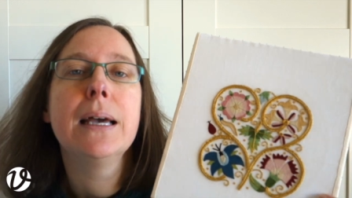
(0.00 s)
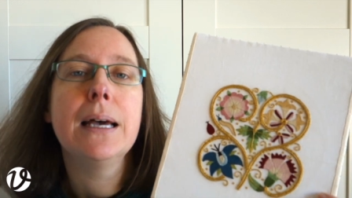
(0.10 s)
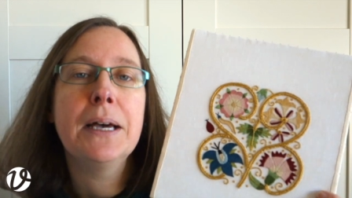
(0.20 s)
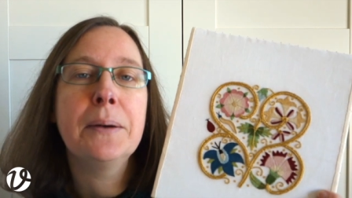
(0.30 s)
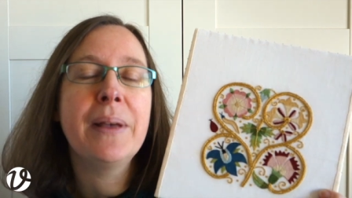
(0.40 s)

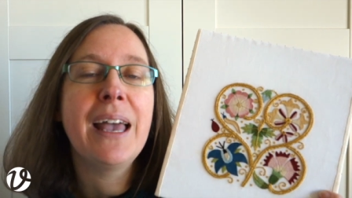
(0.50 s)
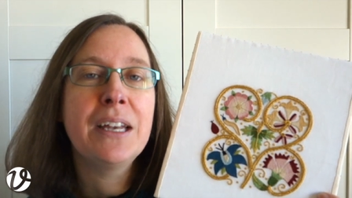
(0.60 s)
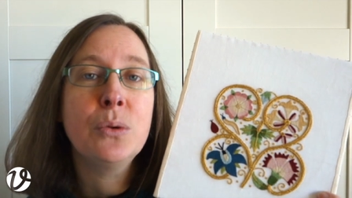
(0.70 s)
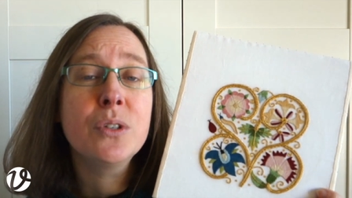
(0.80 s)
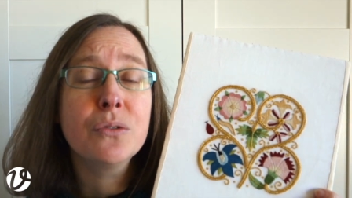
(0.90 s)

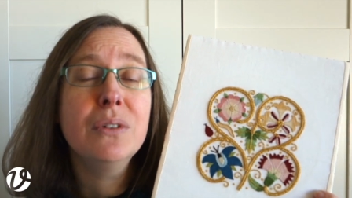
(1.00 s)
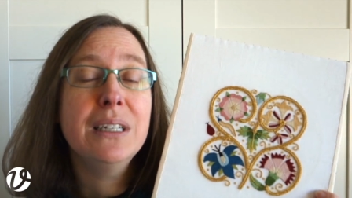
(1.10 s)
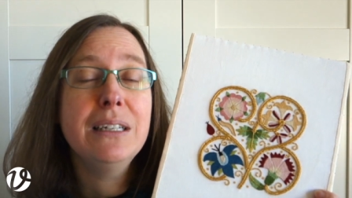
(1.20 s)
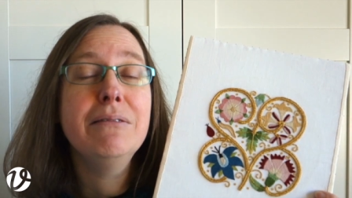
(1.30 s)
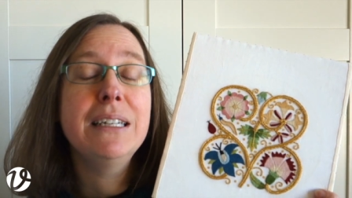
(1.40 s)
And it was a
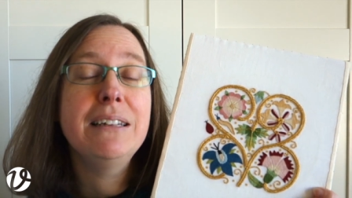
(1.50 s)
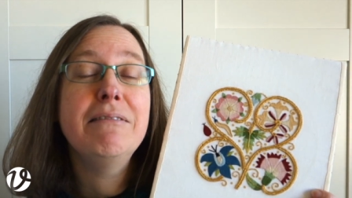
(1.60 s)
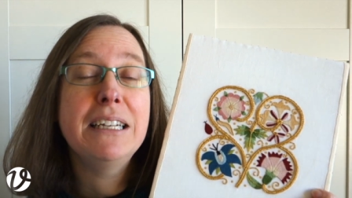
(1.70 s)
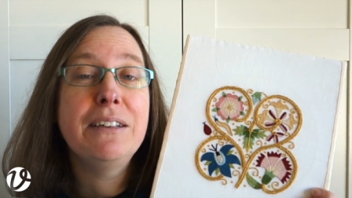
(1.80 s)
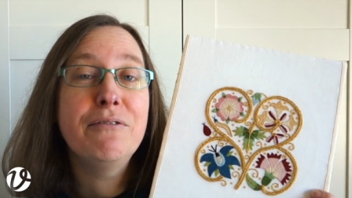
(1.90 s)
really, really,
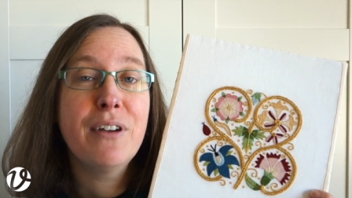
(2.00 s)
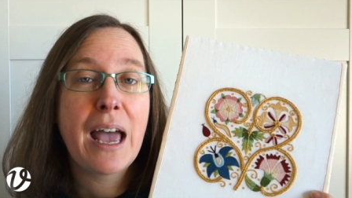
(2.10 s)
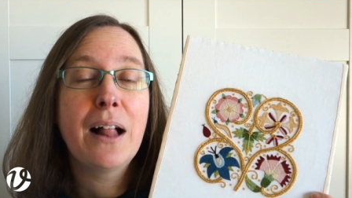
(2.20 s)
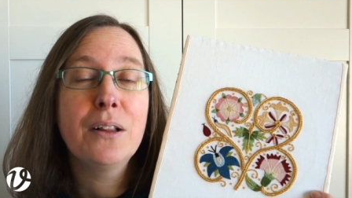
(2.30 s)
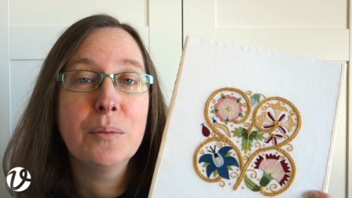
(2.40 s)
really
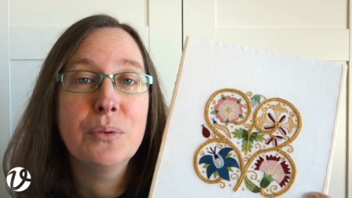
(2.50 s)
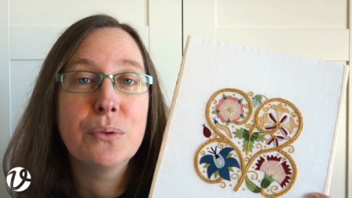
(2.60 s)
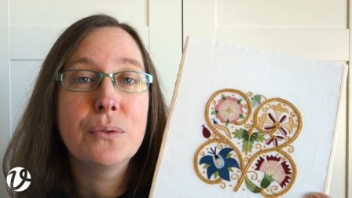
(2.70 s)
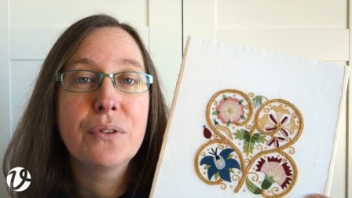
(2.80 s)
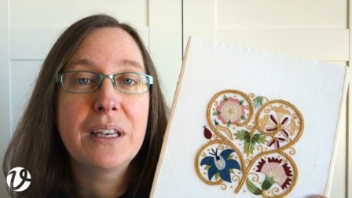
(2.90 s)

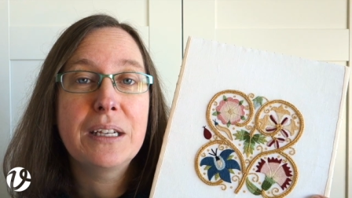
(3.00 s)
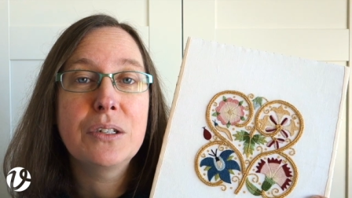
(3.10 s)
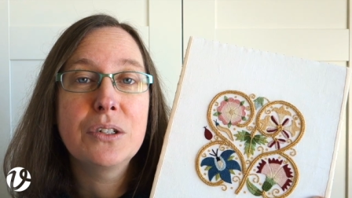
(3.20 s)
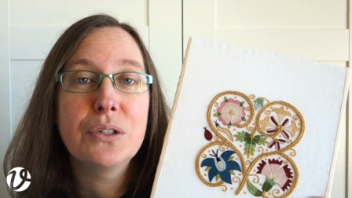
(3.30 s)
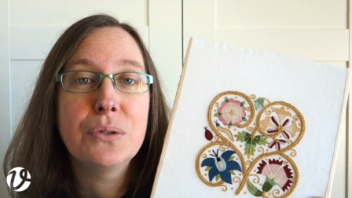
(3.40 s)
valuable thing
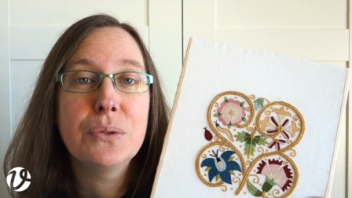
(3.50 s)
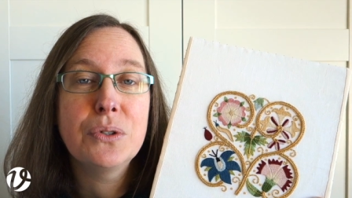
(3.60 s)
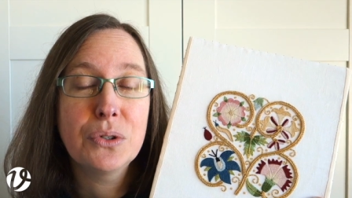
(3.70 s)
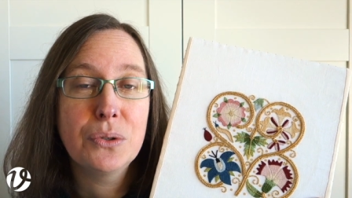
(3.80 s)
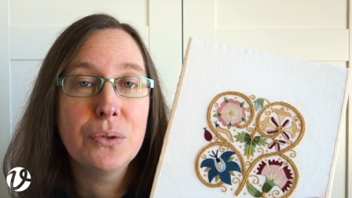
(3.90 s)
to
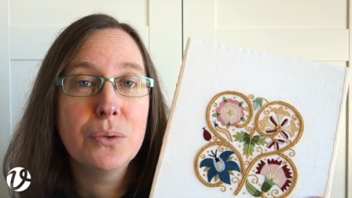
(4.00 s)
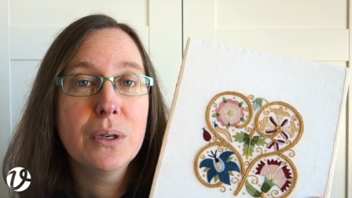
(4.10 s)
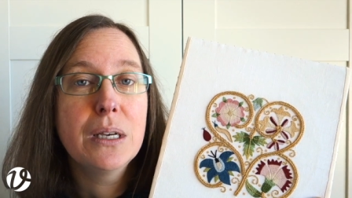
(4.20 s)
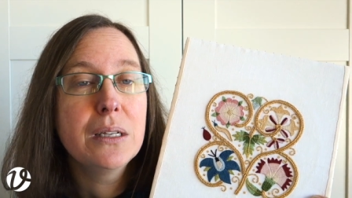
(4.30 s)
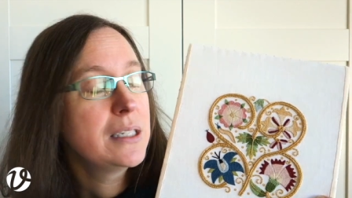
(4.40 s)
do,
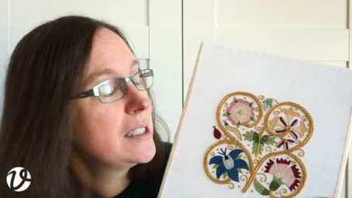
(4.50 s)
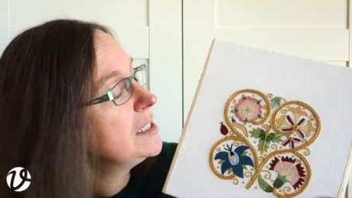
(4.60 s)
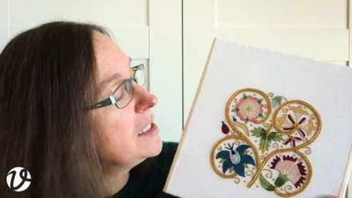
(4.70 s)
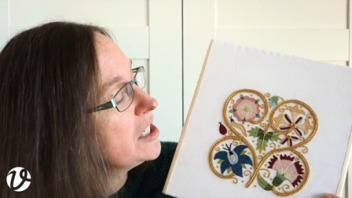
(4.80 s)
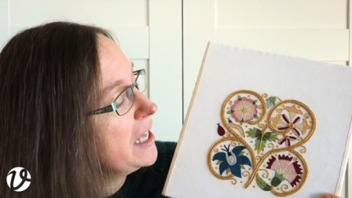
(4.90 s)
to
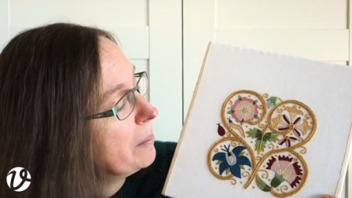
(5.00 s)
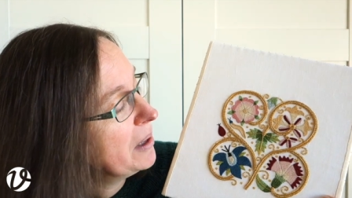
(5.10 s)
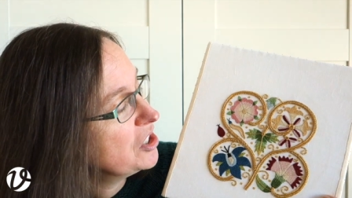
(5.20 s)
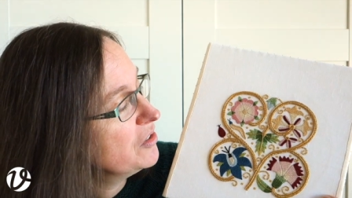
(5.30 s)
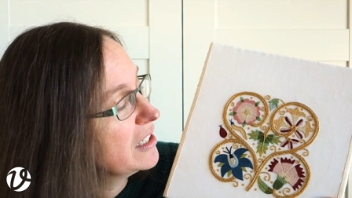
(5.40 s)
stitch that
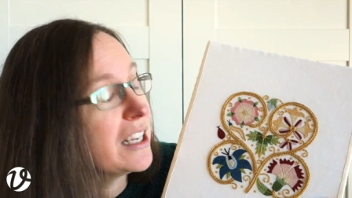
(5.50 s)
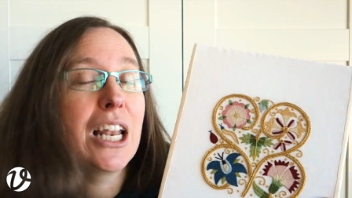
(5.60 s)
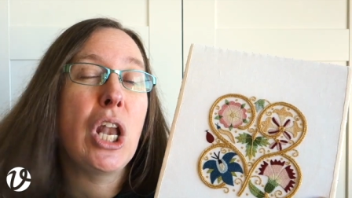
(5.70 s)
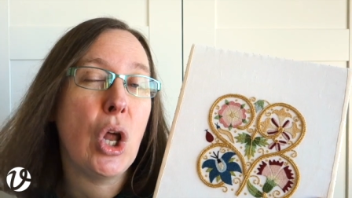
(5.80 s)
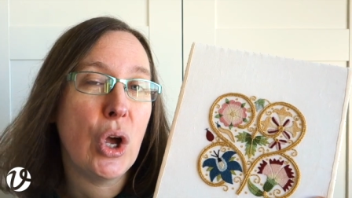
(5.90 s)
much of it
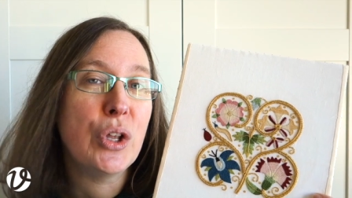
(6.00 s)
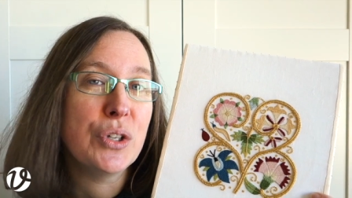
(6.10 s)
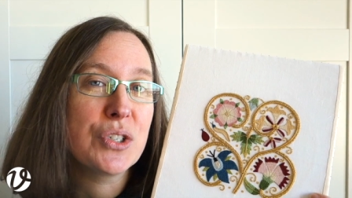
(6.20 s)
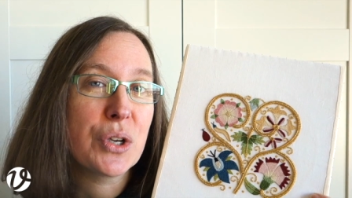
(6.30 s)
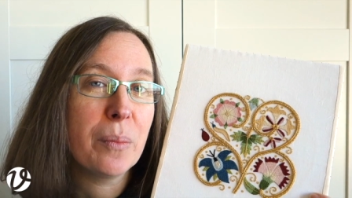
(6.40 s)
and
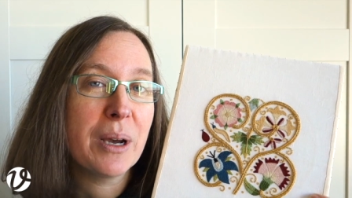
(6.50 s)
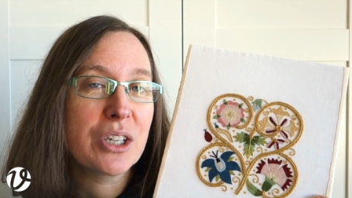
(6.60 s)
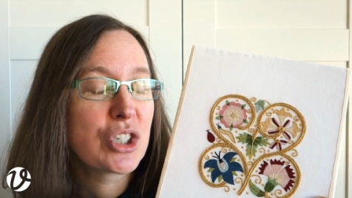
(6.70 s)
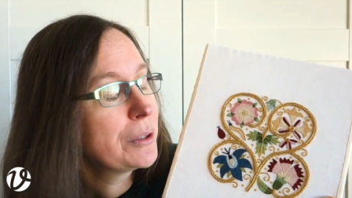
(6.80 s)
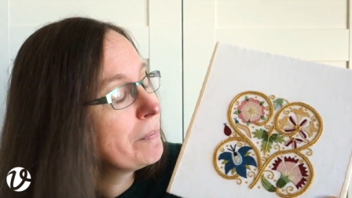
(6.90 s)
learn so
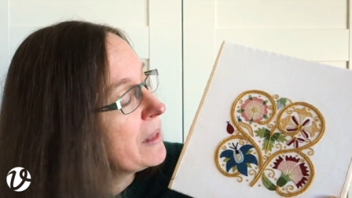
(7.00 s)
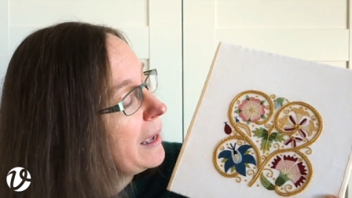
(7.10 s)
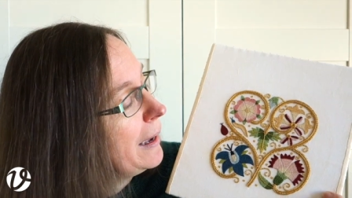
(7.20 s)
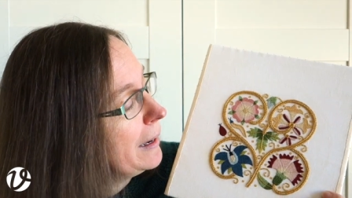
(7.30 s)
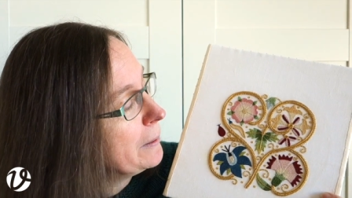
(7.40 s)
much.
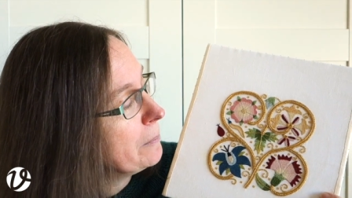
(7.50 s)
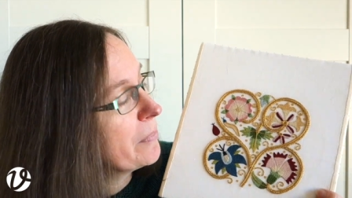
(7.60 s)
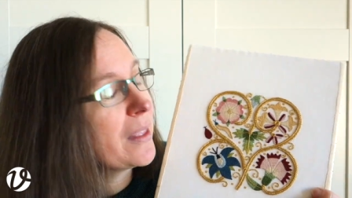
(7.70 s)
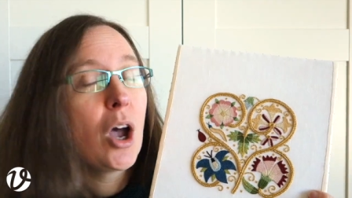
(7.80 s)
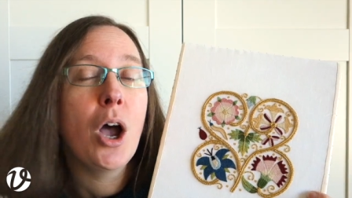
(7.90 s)
I
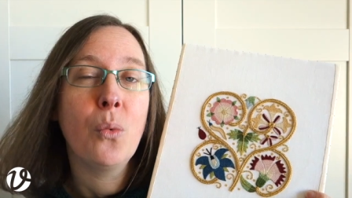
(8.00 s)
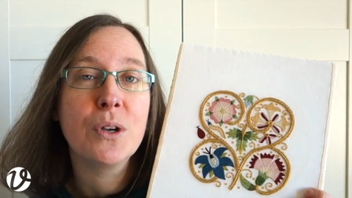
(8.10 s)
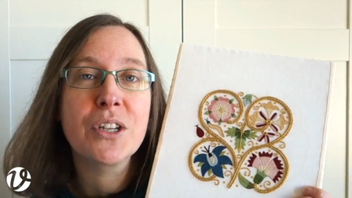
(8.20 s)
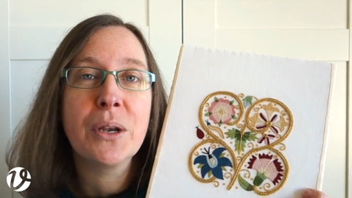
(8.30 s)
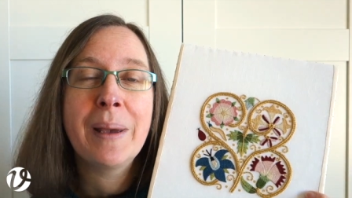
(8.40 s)

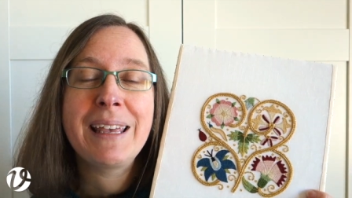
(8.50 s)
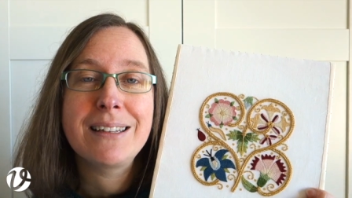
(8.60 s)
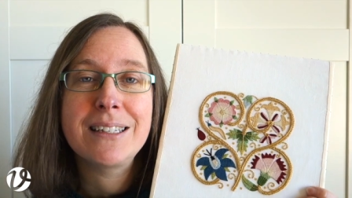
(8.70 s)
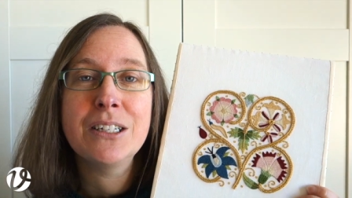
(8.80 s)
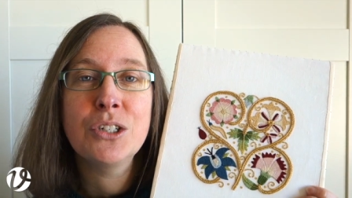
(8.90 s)
was going to make
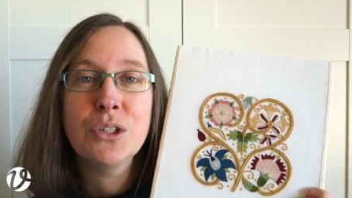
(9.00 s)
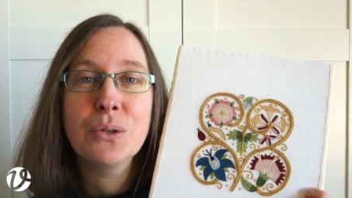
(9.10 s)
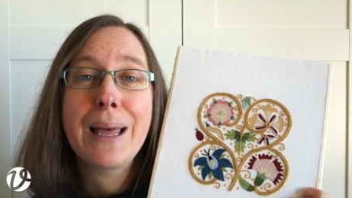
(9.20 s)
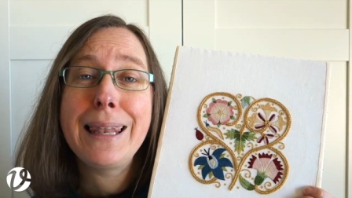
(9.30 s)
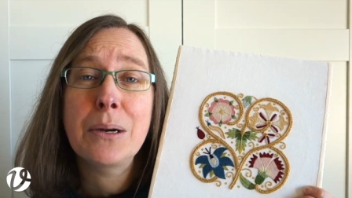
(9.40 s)
this
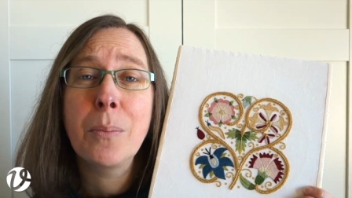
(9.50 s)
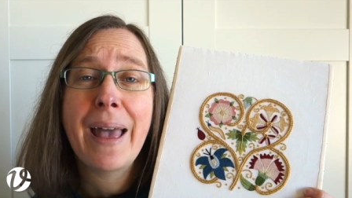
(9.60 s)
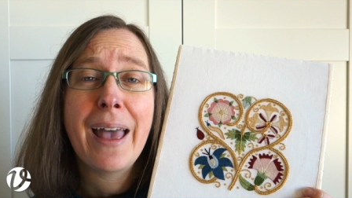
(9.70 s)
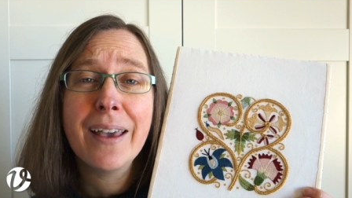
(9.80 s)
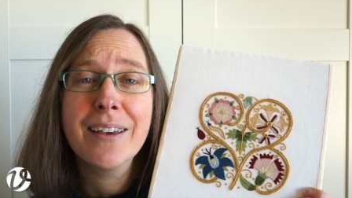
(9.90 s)
into a little
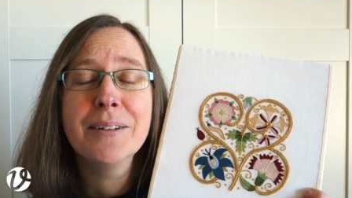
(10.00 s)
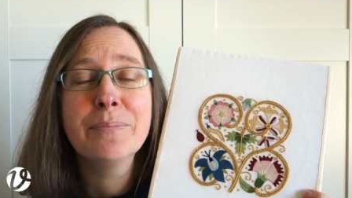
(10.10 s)
bag.